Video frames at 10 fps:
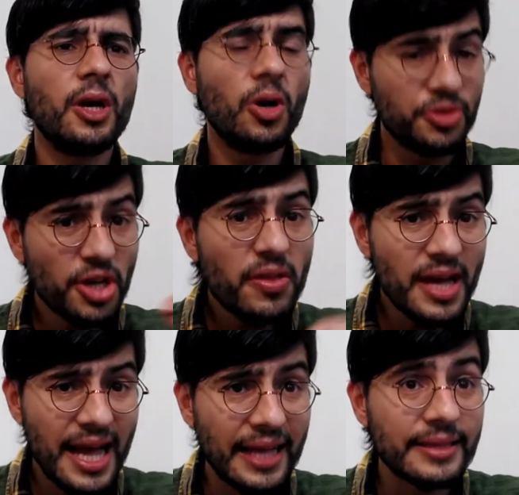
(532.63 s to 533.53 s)
On the other
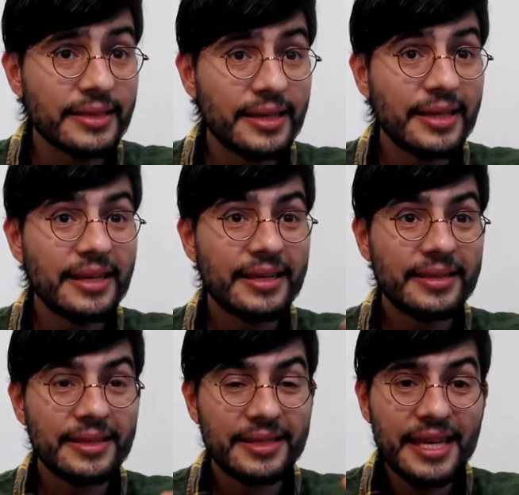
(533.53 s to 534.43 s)
hand,
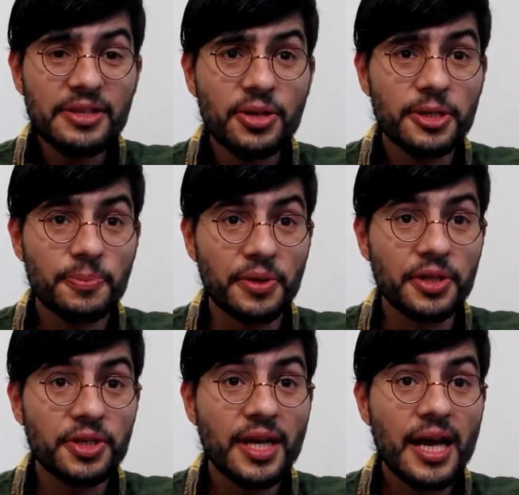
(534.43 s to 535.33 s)
the censored
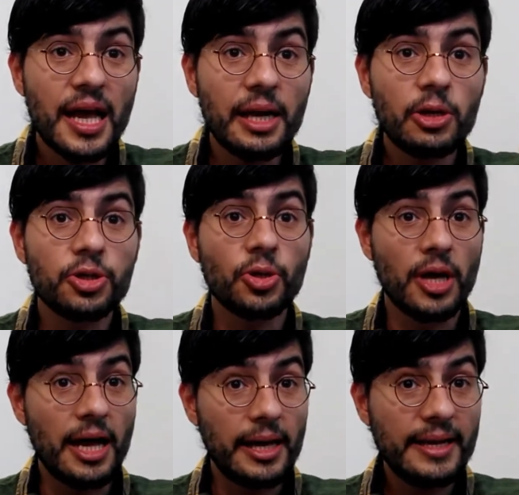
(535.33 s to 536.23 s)
speech had also
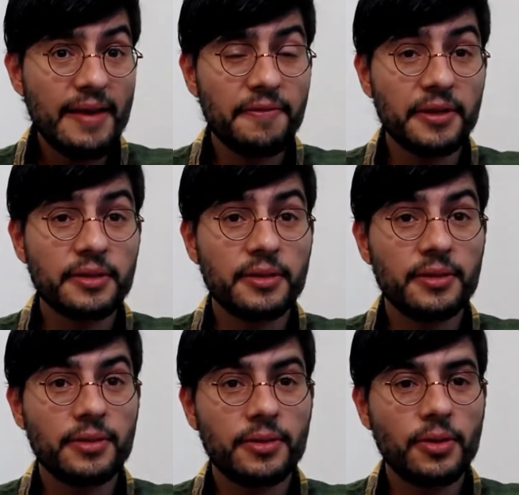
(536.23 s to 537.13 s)
an effect
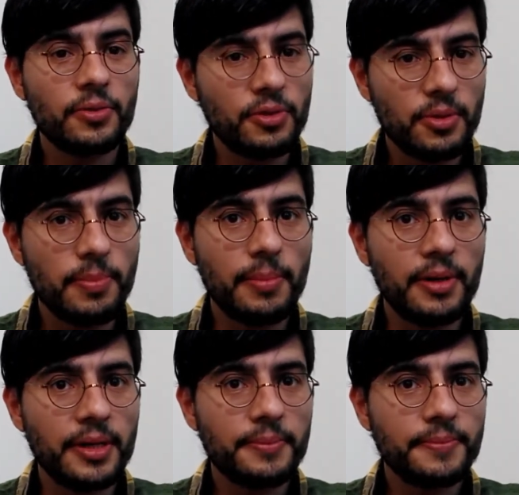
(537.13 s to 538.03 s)
on the Republic.